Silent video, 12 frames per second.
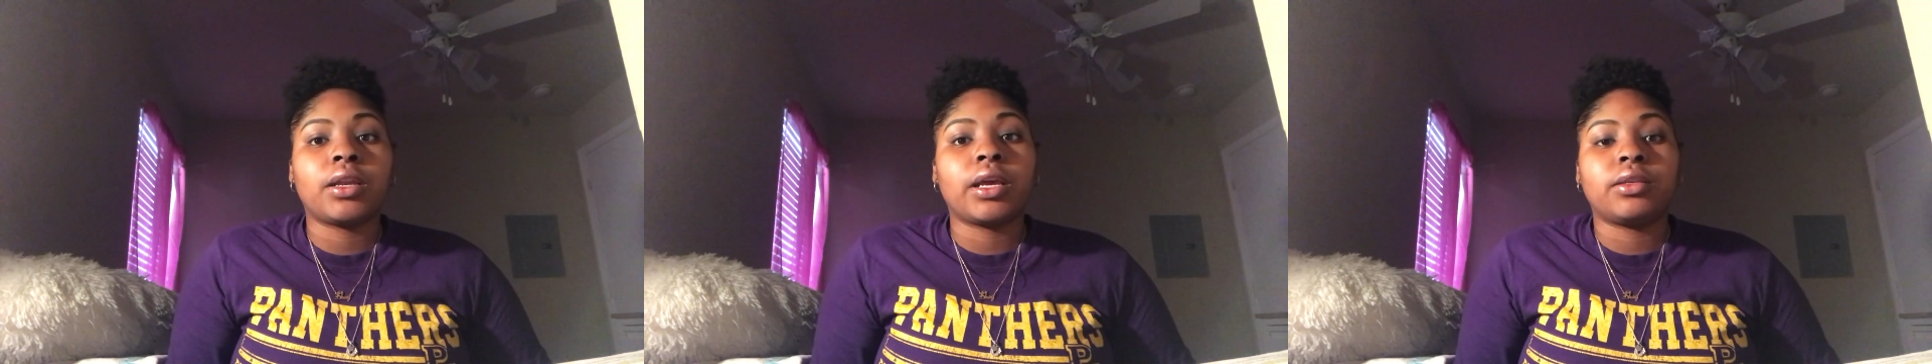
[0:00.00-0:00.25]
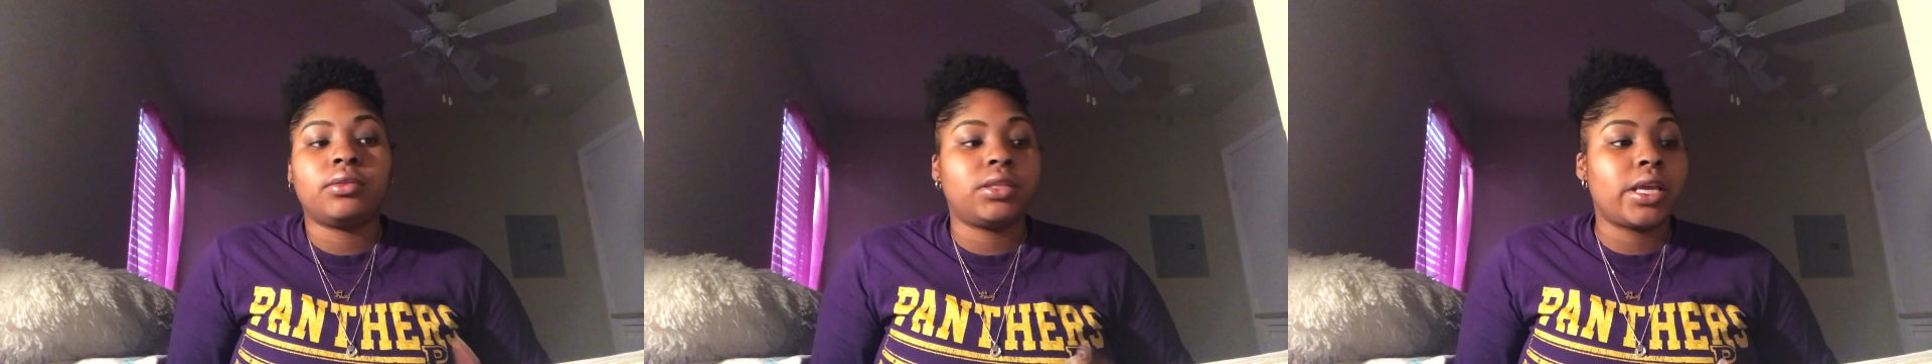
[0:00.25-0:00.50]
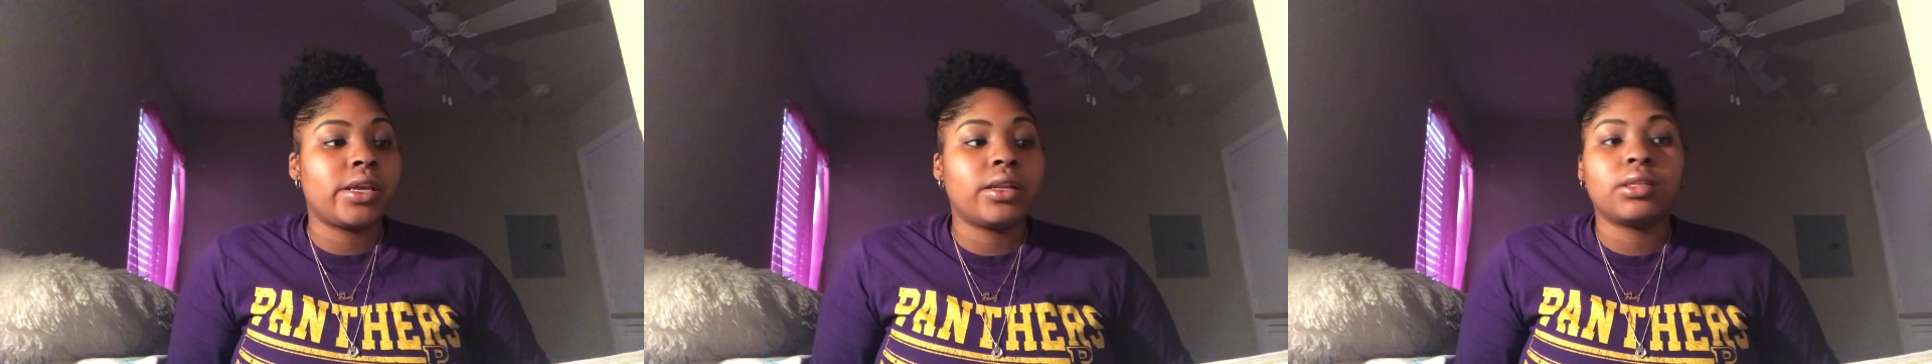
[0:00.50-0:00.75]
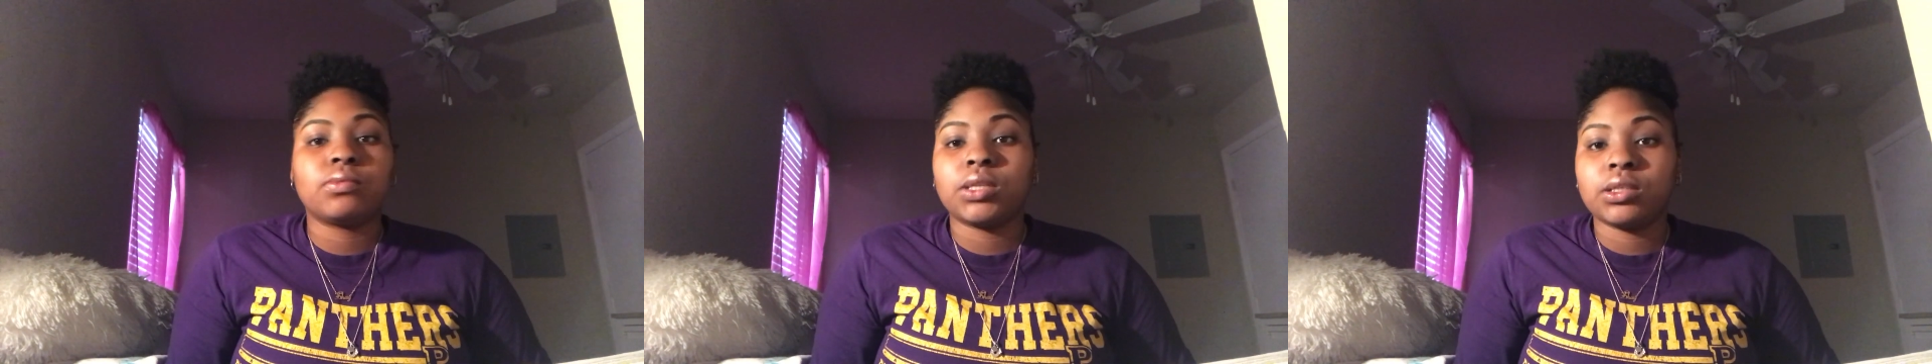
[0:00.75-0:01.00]
Like, take it
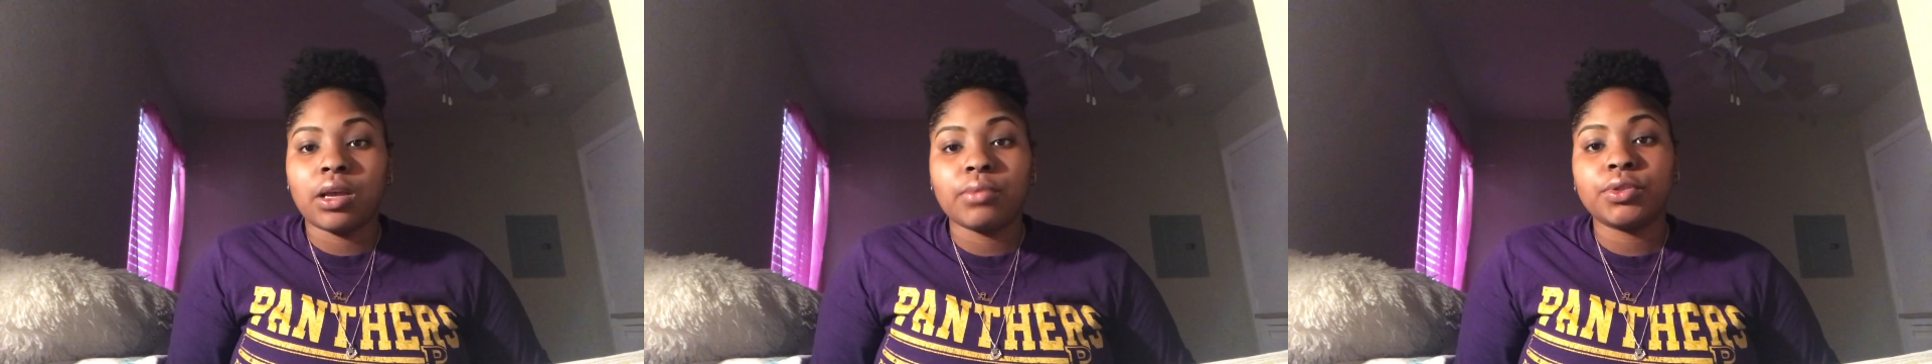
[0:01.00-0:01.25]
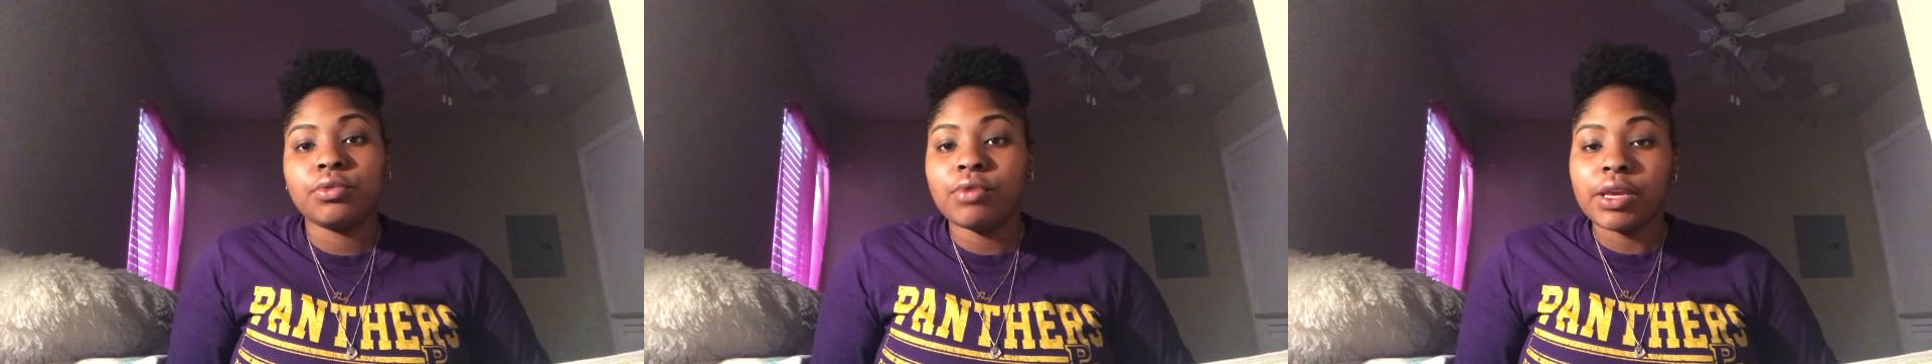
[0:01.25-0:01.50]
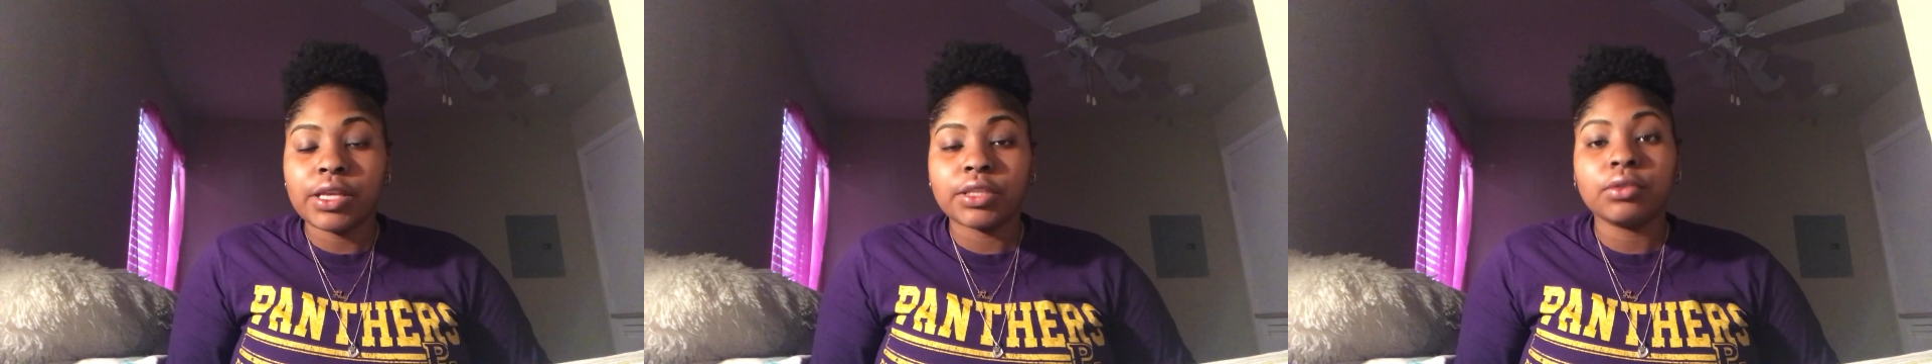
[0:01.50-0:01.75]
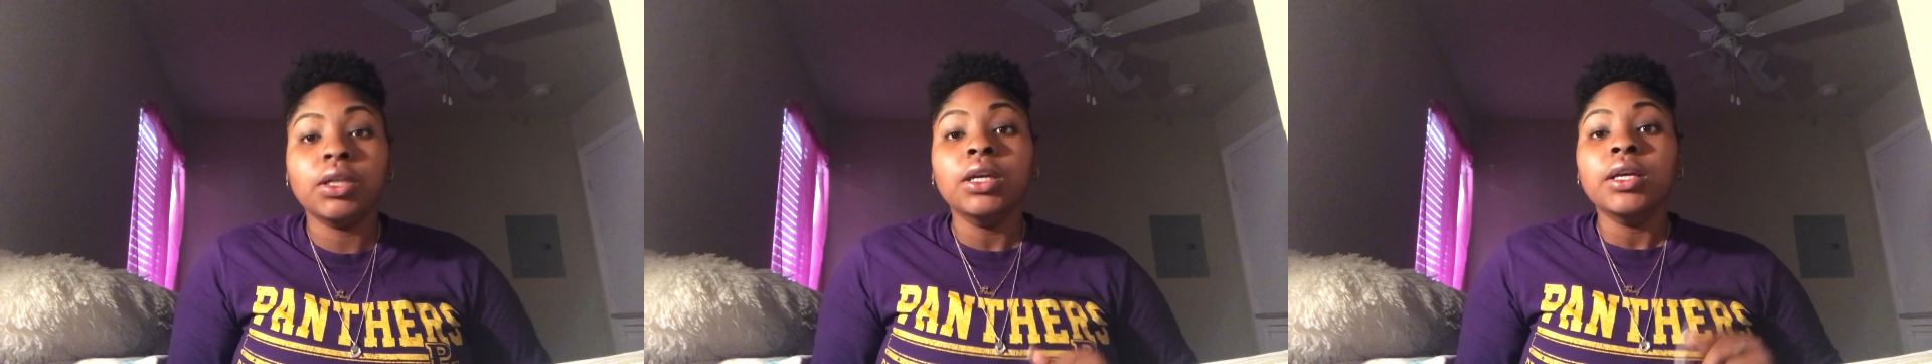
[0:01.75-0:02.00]
as many times as you need
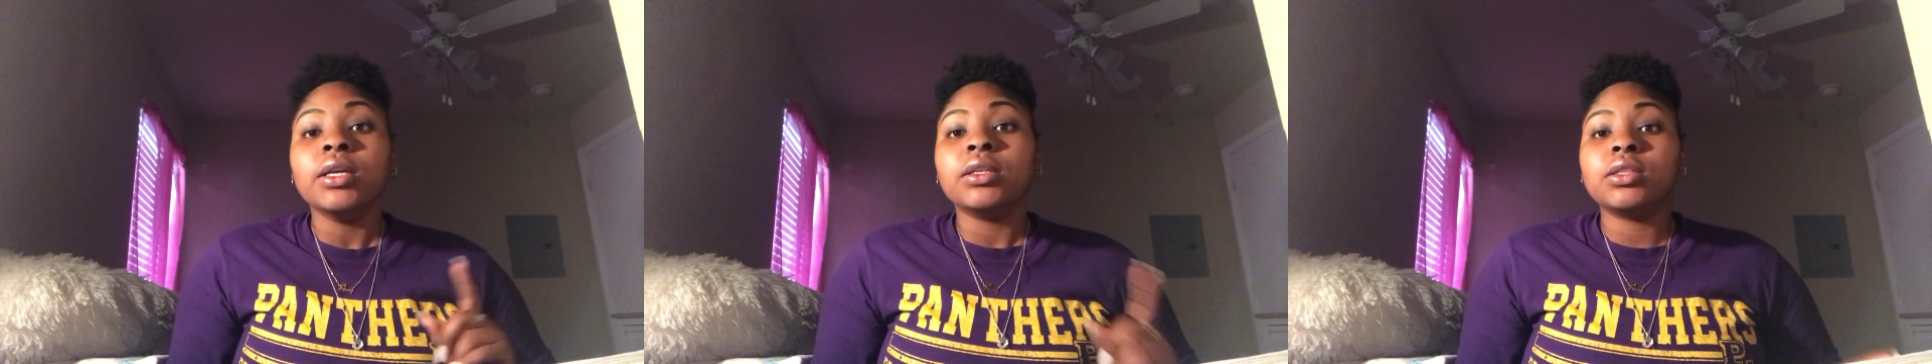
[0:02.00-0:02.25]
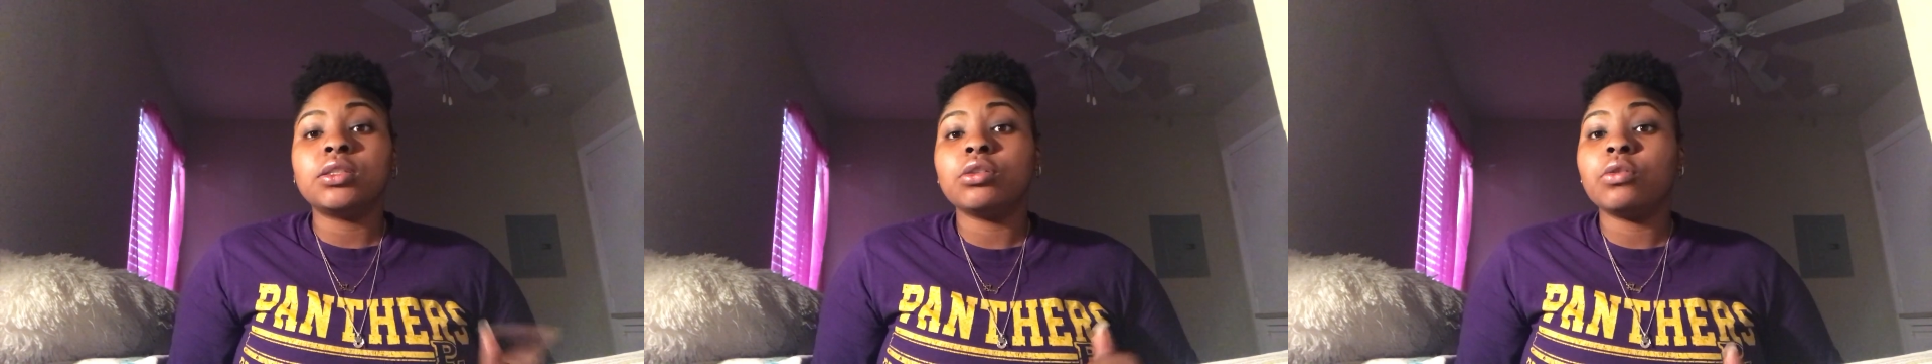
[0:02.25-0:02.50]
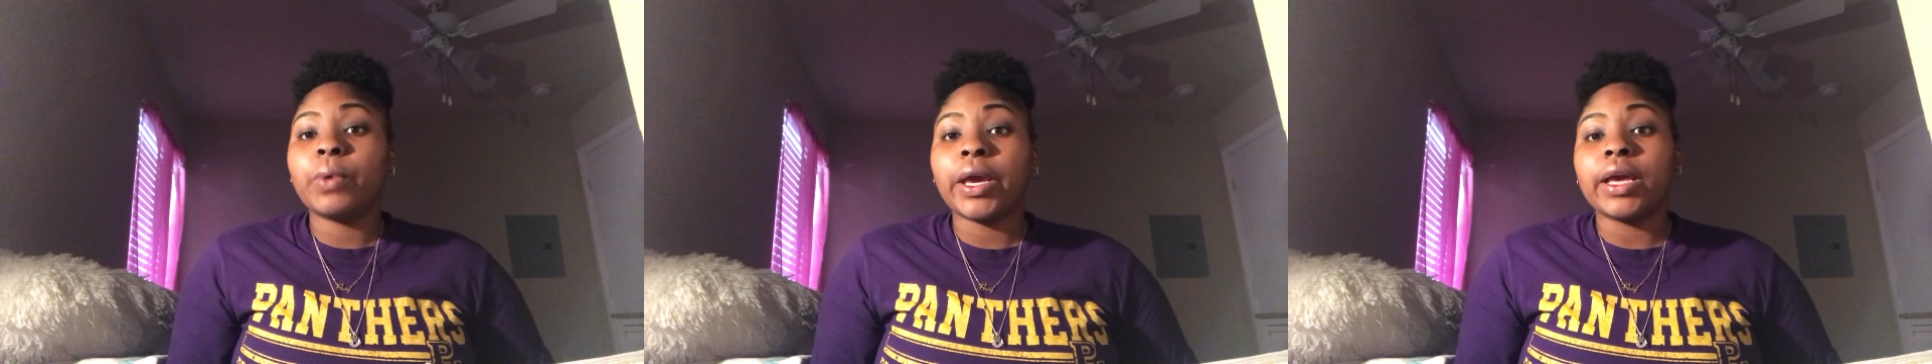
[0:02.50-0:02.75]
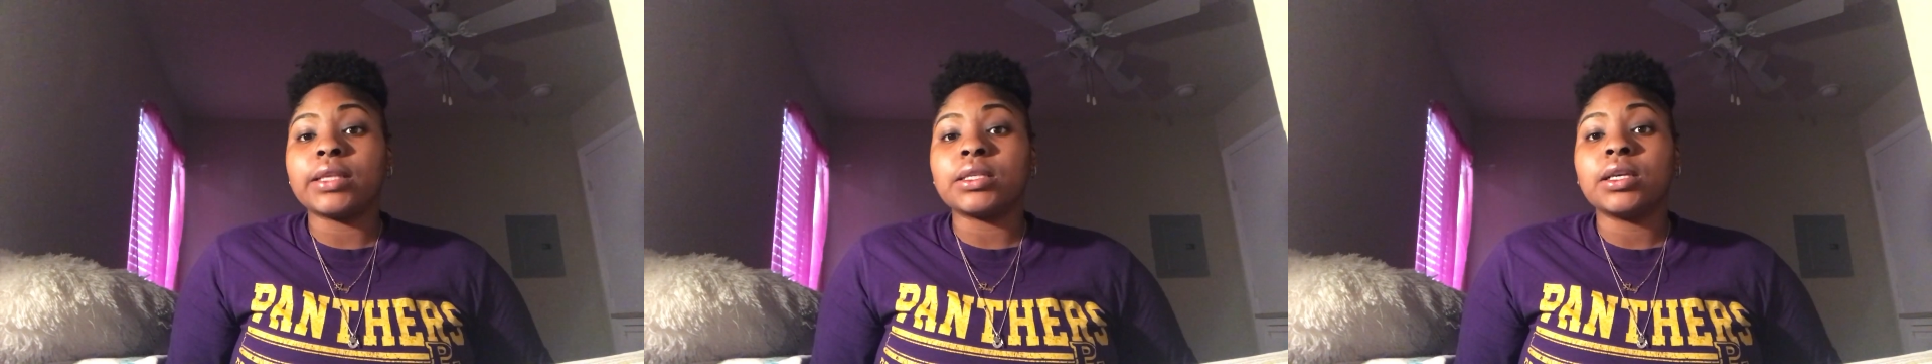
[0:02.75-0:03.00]
to until you
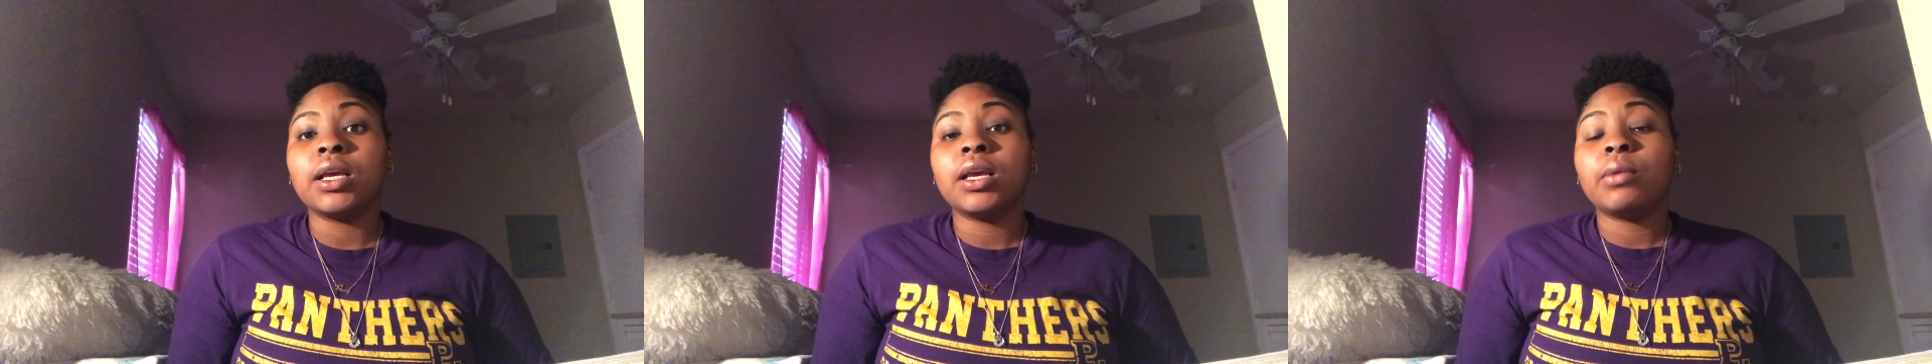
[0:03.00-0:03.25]
pass it,